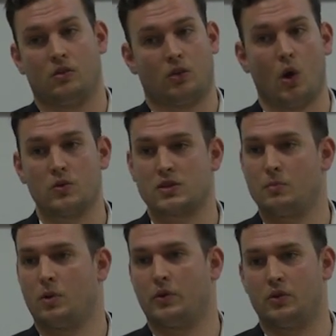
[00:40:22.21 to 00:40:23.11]
go
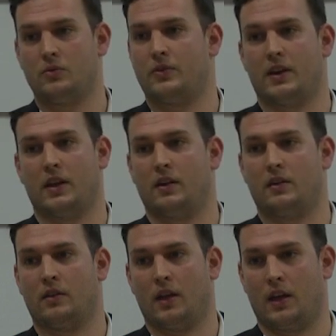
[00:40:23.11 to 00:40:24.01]
somewhere where you fit
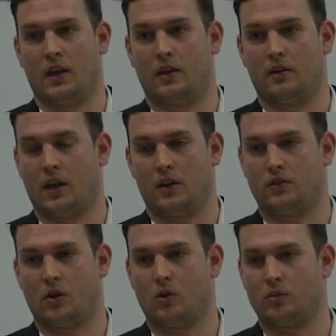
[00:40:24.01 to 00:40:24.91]
in and, and, and
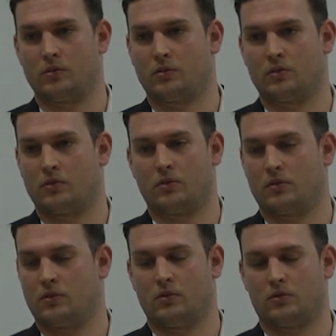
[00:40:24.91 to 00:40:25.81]
don't
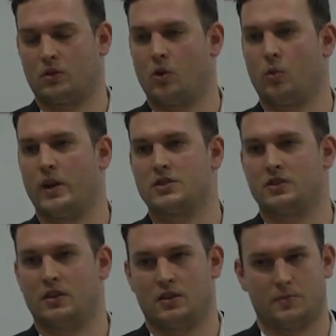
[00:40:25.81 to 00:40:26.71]
don't question it.